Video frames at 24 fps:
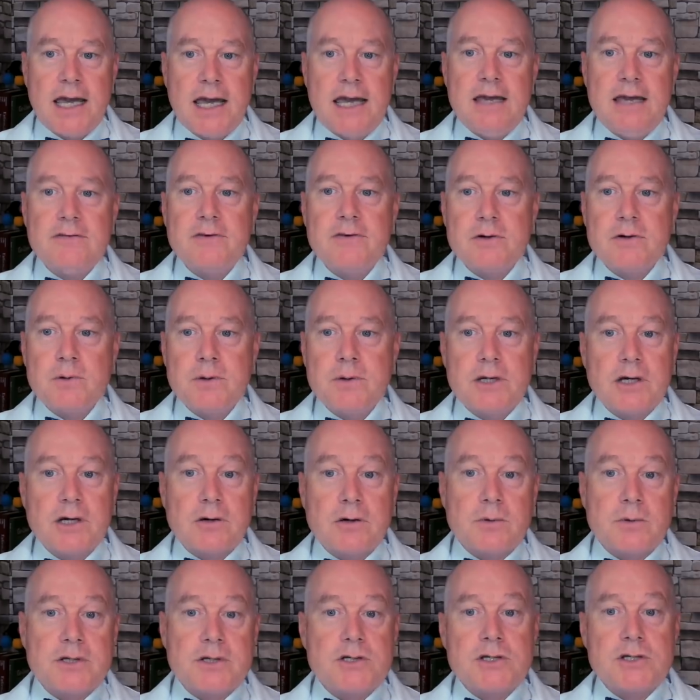Even when you
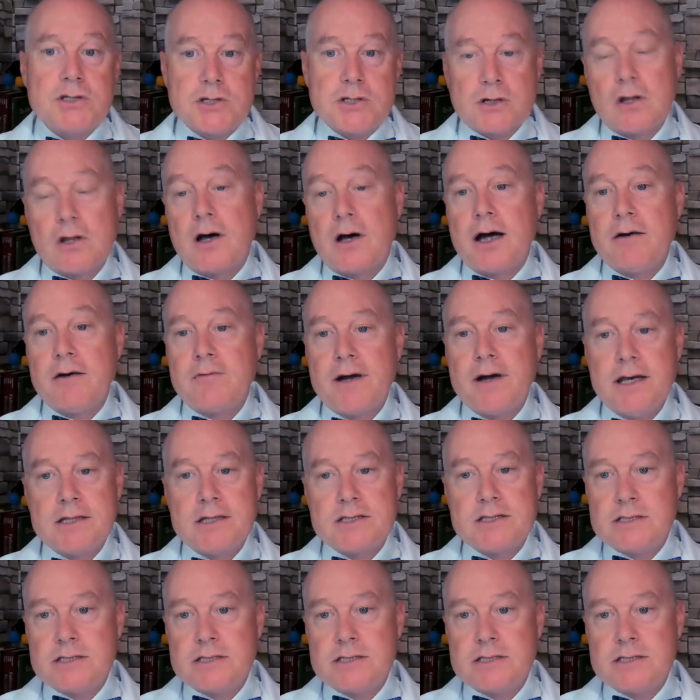go into July, right,